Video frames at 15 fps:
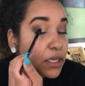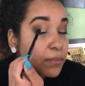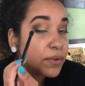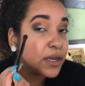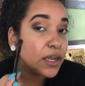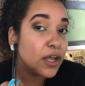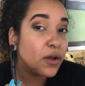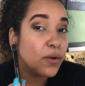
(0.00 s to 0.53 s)
I'm
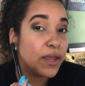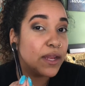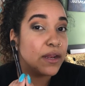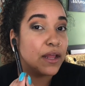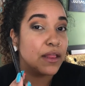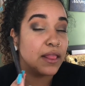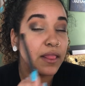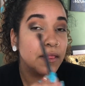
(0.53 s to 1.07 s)
gonna go in
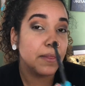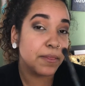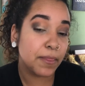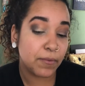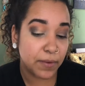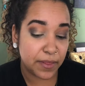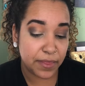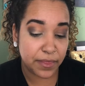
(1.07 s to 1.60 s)

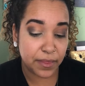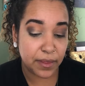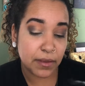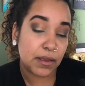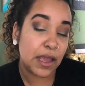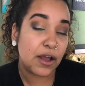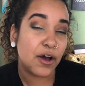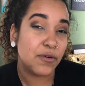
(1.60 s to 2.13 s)

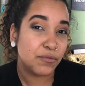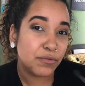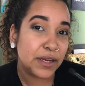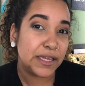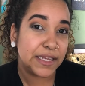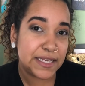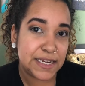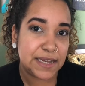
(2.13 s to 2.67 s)
go
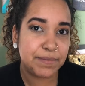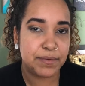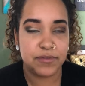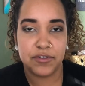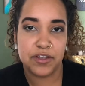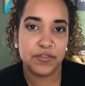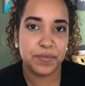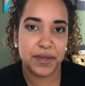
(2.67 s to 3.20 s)
really deep
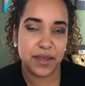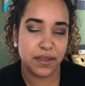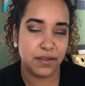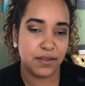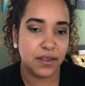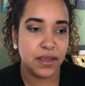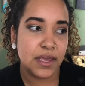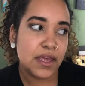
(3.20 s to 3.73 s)
just
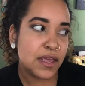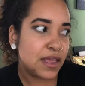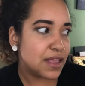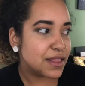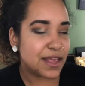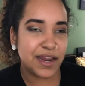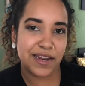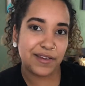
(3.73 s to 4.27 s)
because
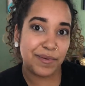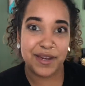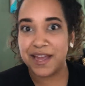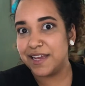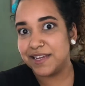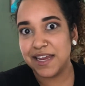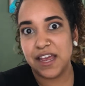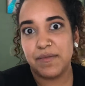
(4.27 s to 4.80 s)
it's getting to be
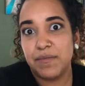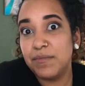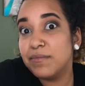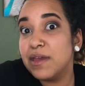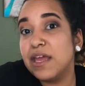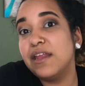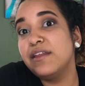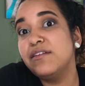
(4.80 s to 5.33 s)
nighttime
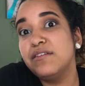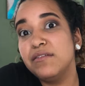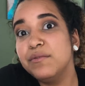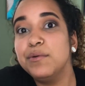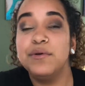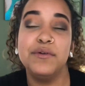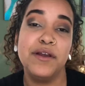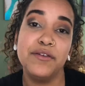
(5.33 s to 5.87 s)
and
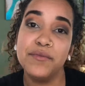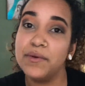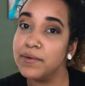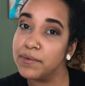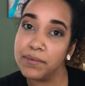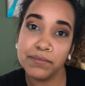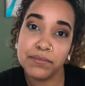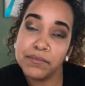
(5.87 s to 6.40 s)
who knows
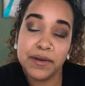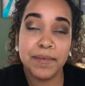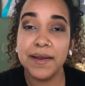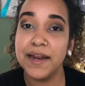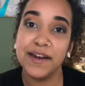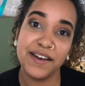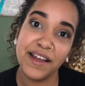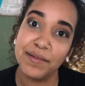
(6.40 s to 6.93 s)
where we
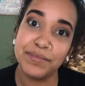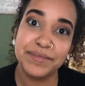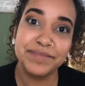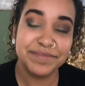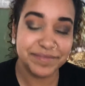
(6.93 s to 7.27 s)
might end up.